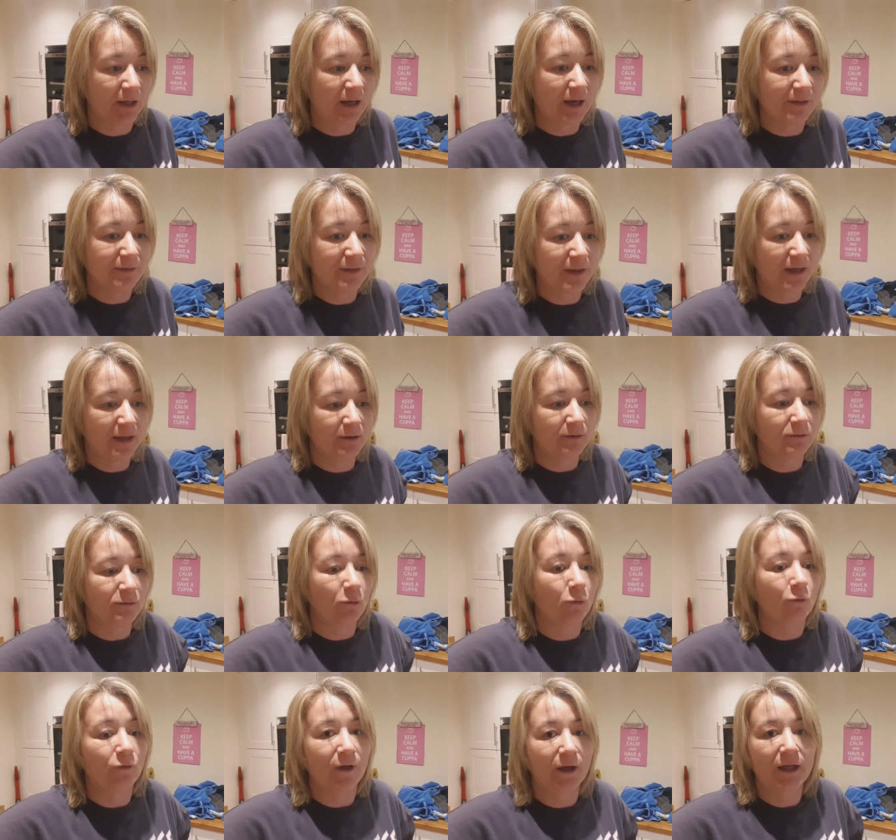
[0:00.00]
and then
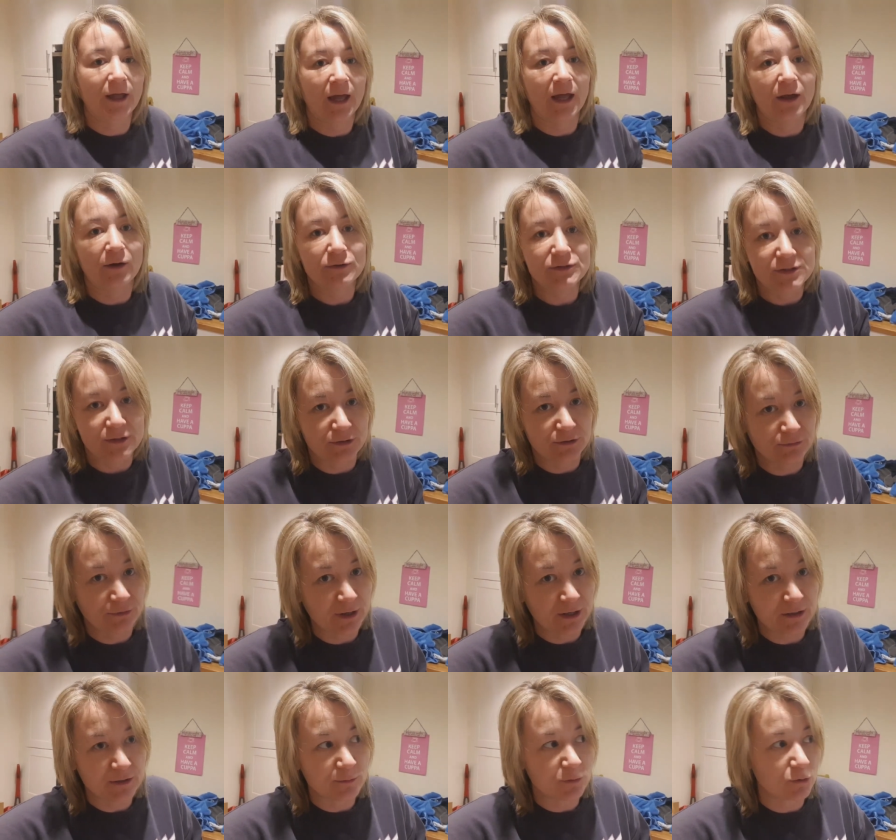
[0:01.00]
all that chaos at
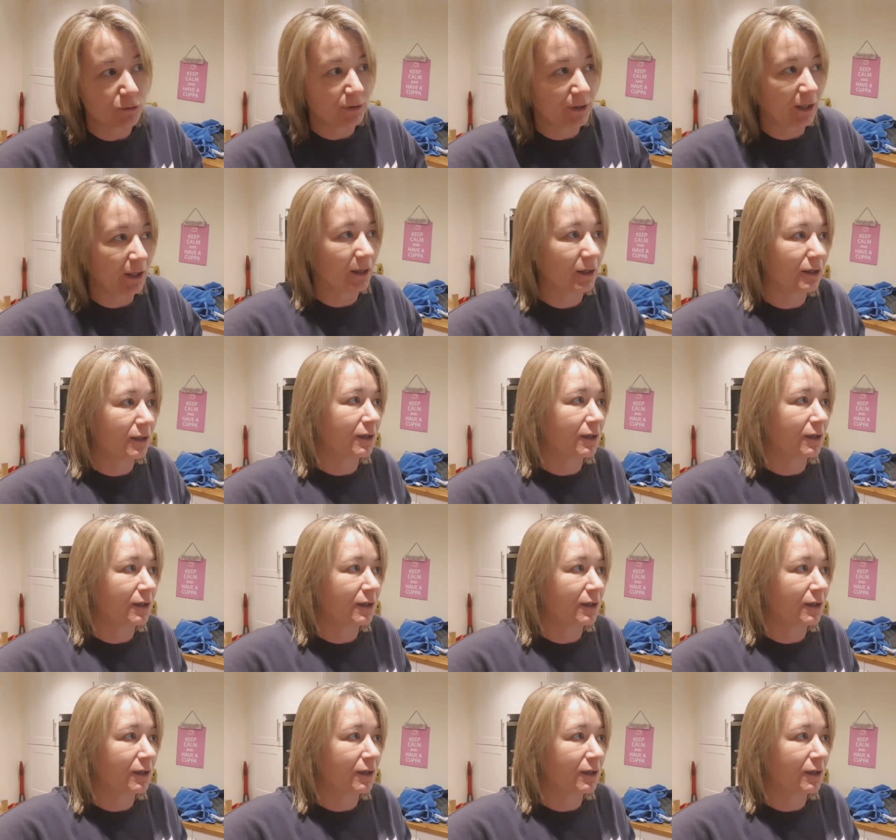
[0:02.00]
three in the morning.